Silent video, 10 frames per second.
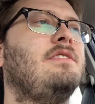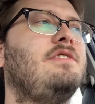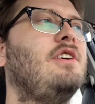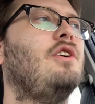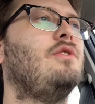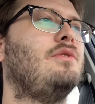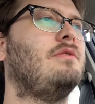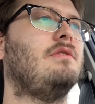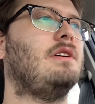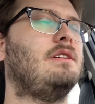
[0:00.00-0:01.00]

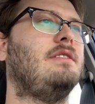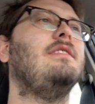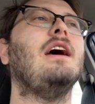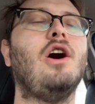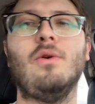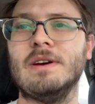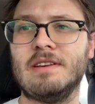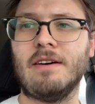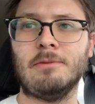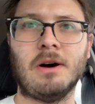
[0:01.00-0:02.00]
stone, they always
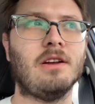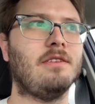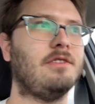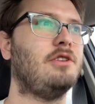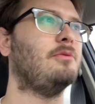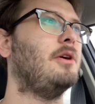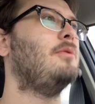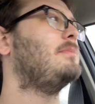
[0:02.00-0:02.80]
have a model of the tomb, oh